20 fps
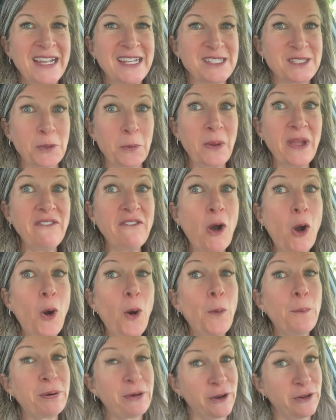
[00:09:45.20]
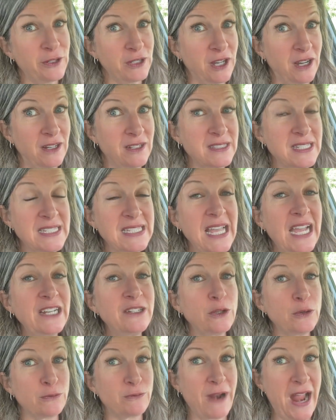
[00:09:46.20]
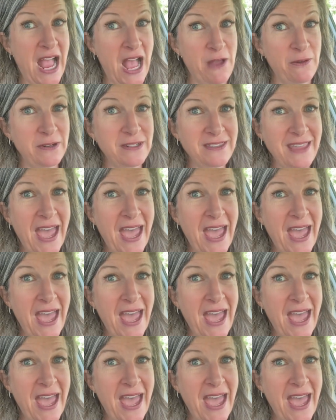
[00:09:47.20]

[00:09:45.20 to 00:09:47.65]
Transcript: So we have a whole protocol designed around